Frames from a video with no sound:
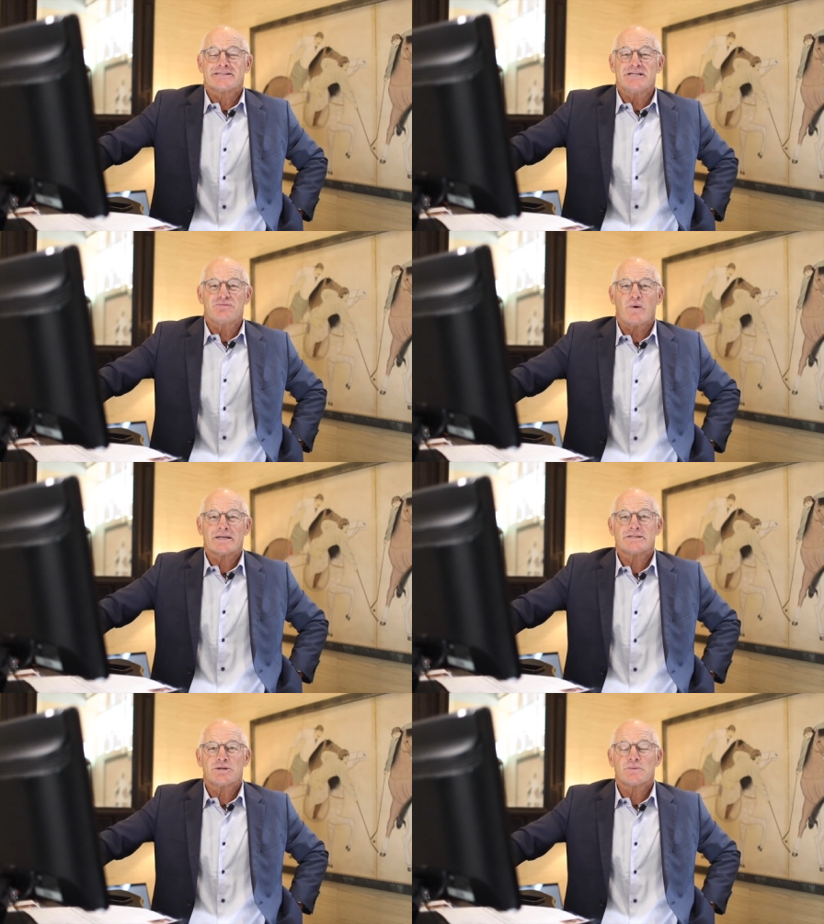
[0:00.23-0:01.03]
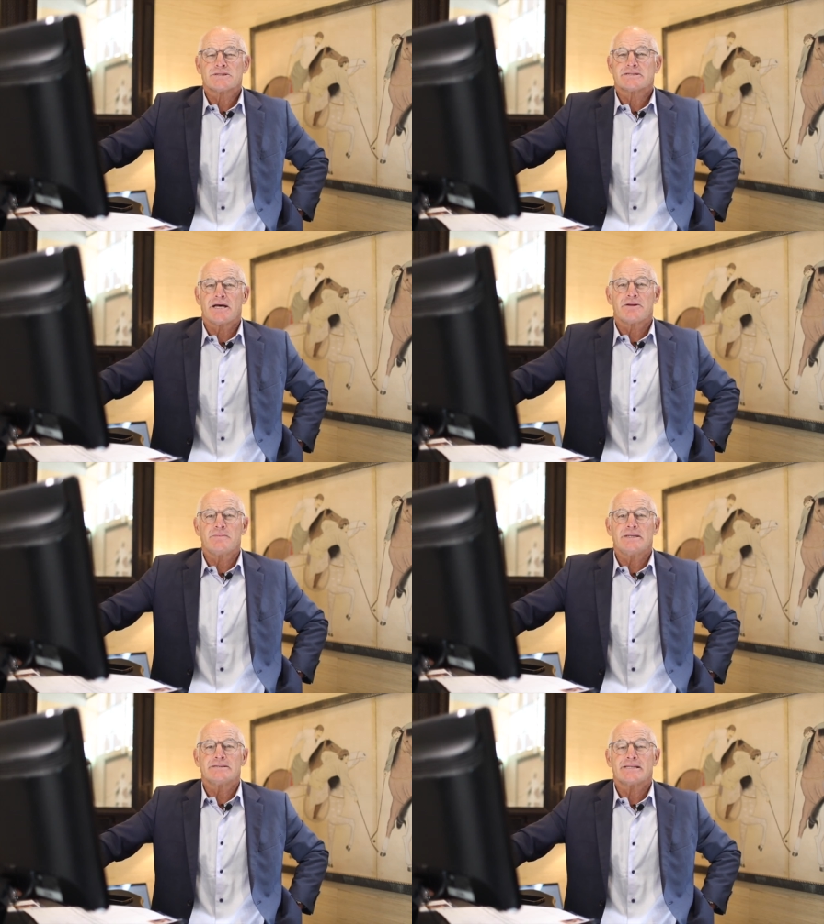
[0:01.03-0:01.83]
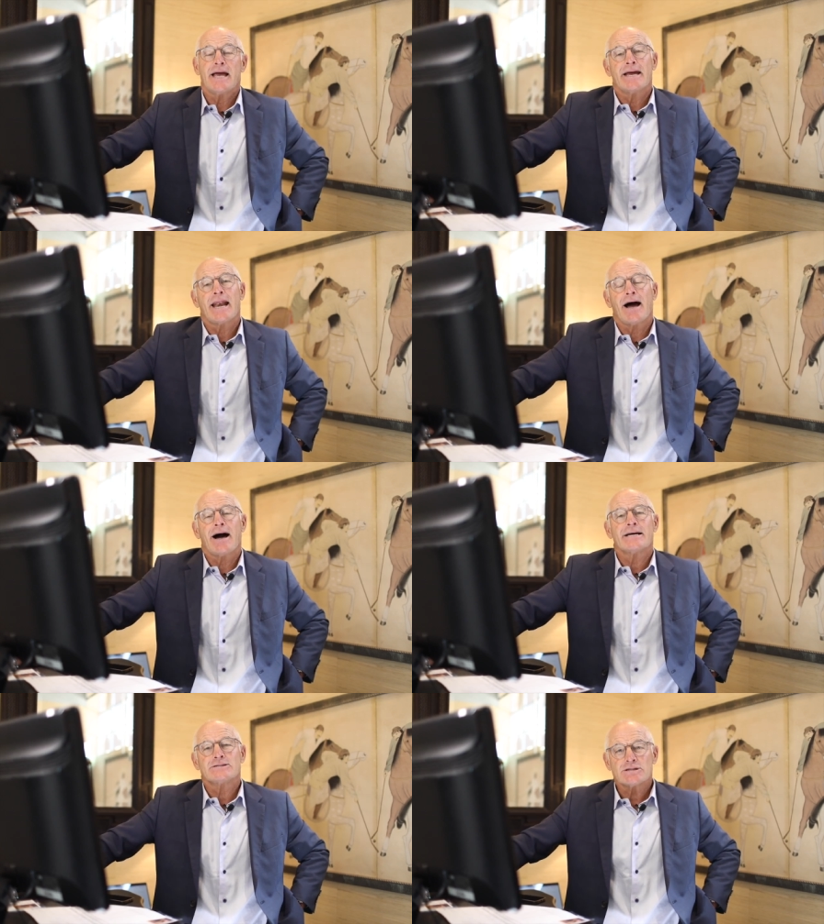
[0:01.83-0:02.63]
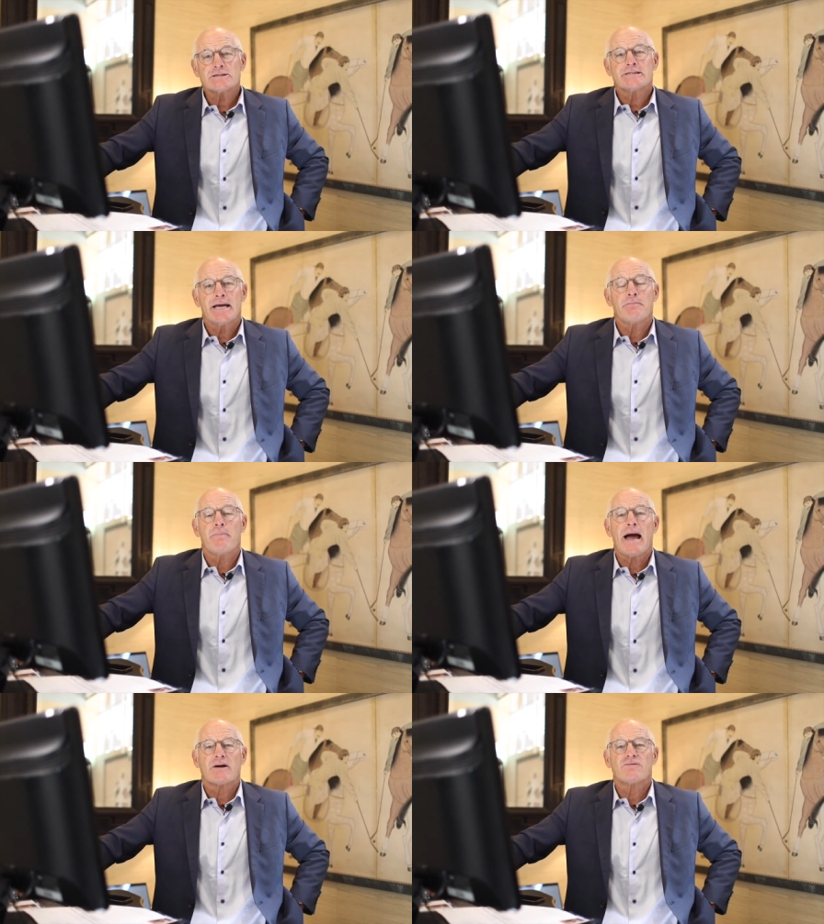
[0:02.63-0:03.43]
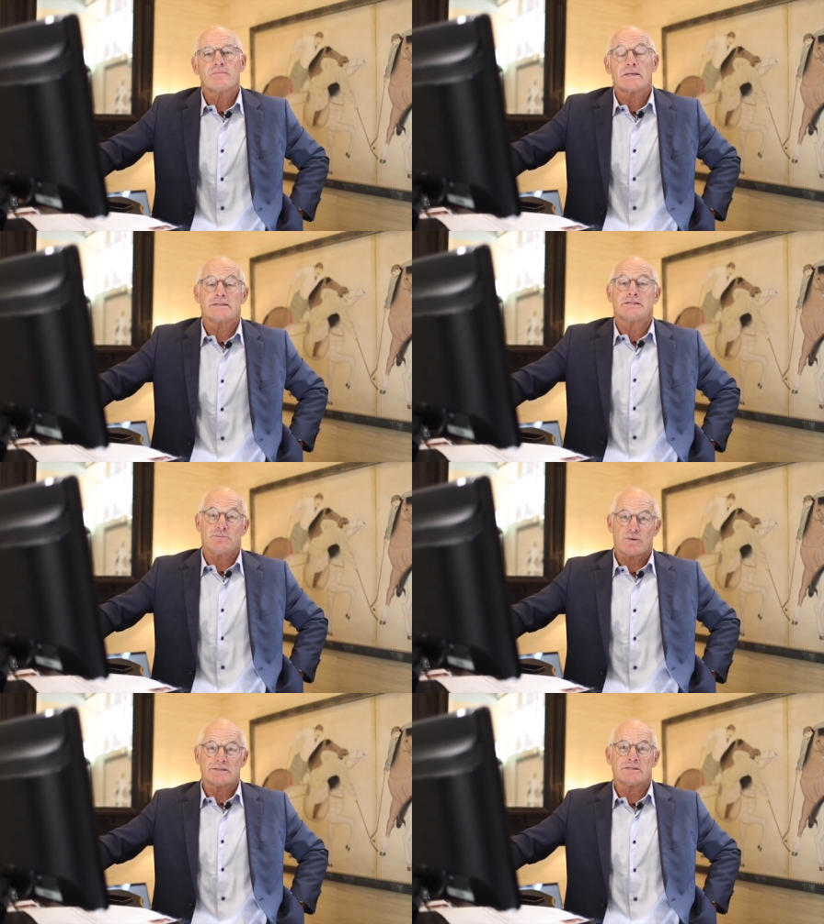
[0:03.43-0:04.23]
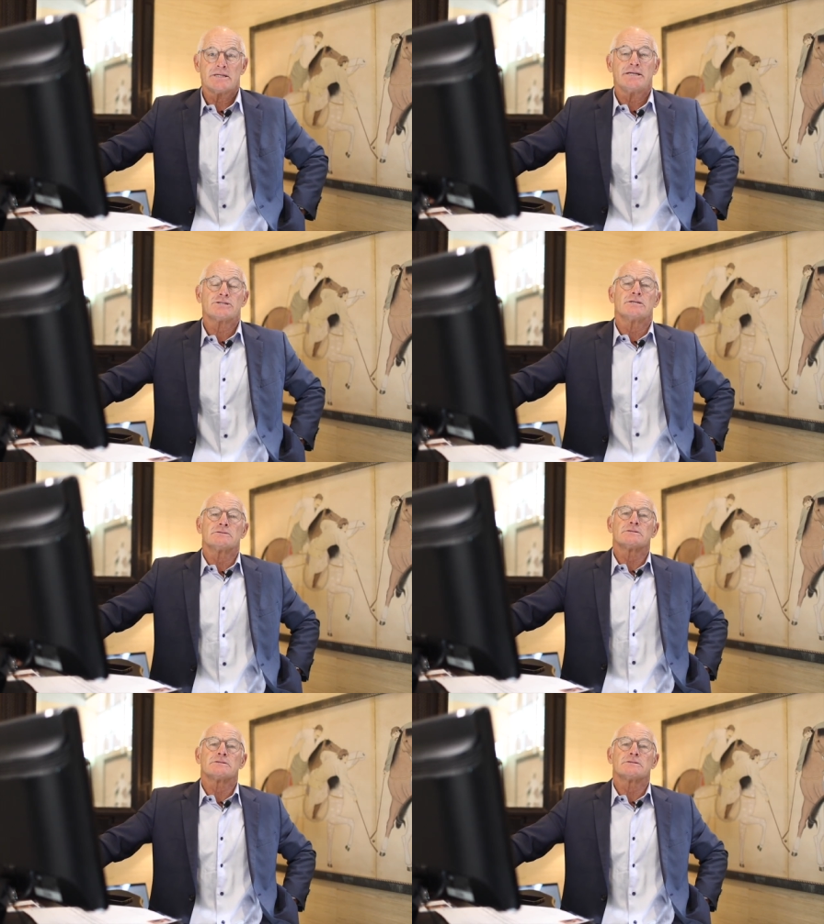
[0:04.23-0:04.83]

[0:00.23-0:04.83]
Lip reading: Steve Watts here with Sotheby's, and I just came back from a listing presentation,